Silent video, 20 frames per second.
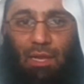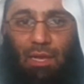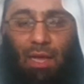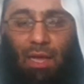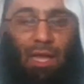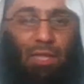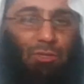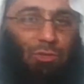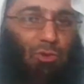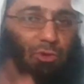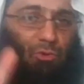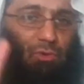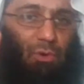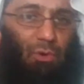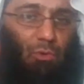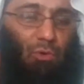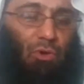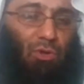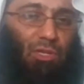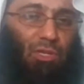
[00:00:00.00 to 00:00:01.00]
And your
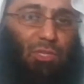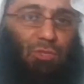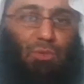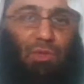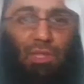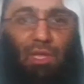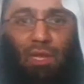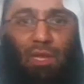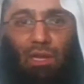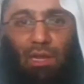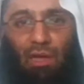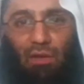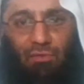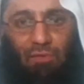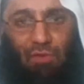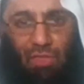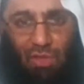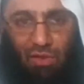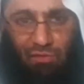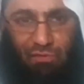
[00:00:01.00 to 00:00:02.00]
reward is with Allah
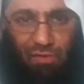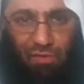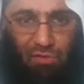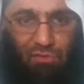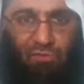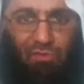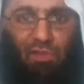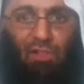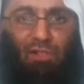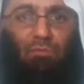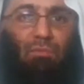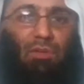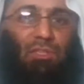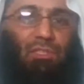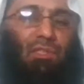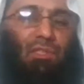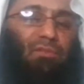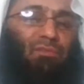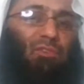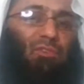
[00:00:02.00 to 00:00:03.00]
for the
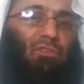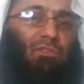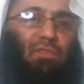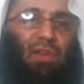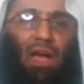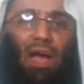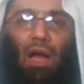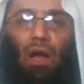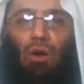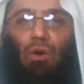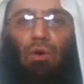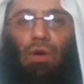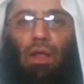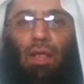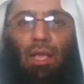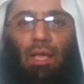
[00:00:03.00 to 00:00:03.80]
fulfillment of your vow.